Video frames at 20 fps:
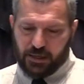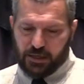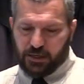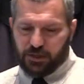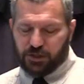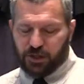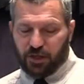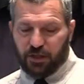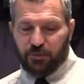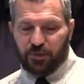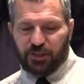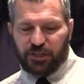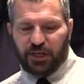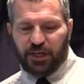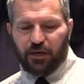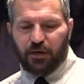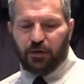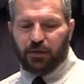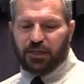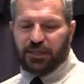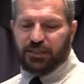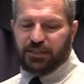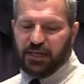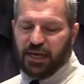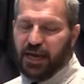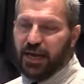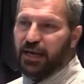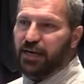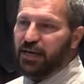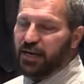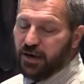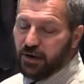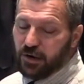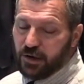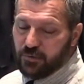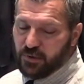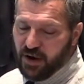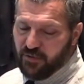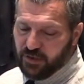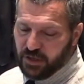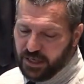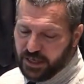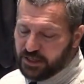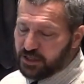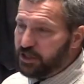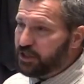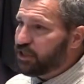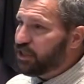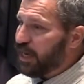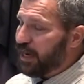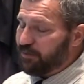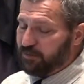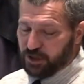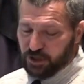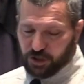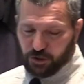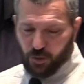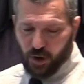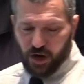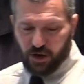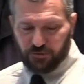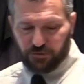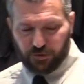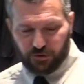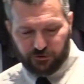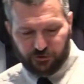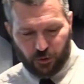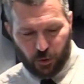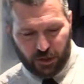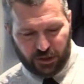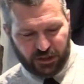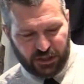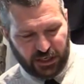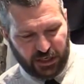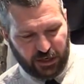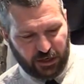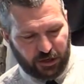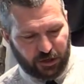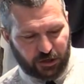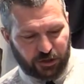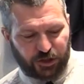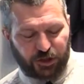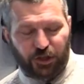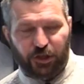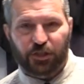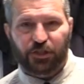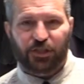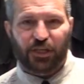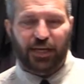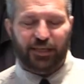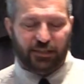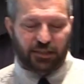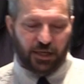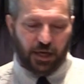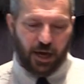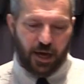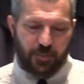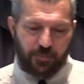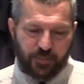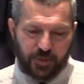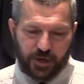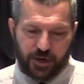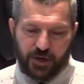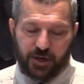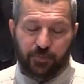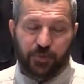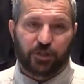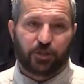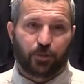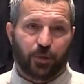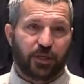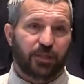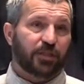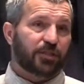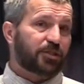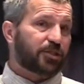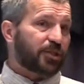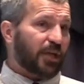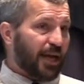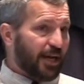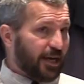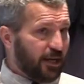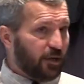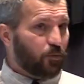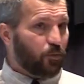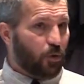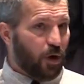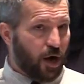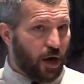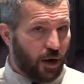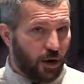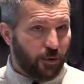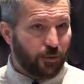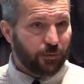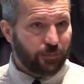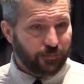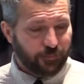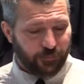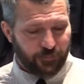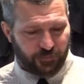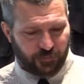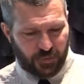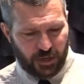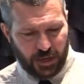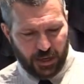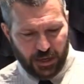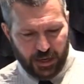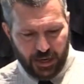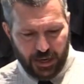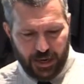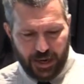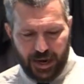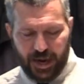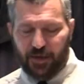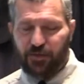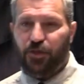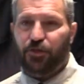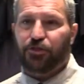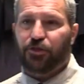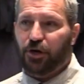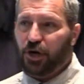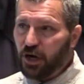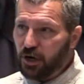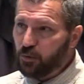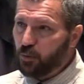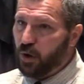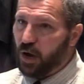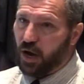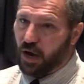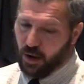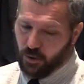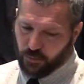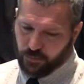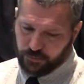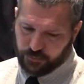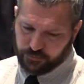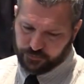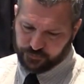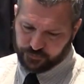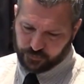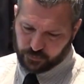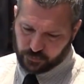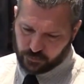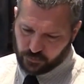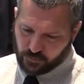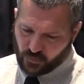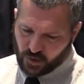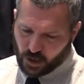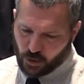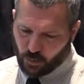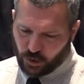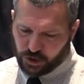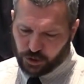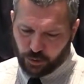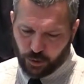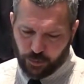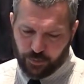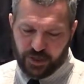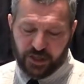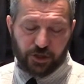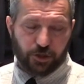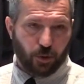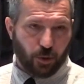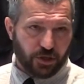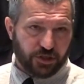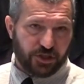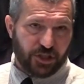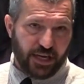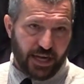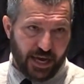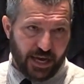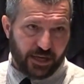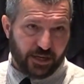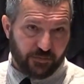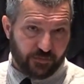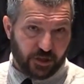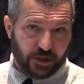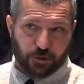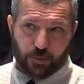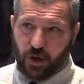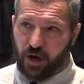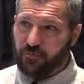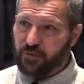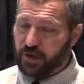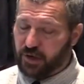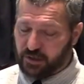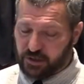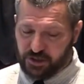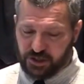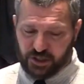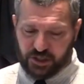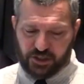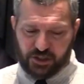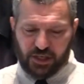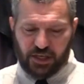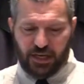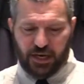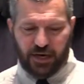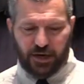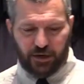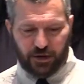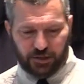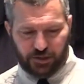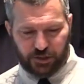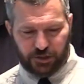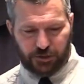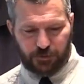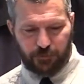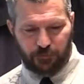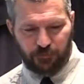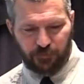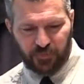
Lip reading: So the material contained here in Revelation chapter 12 through 14 concerns that time period between the second woe and the third woe, which will be towards the end of the 1260 years.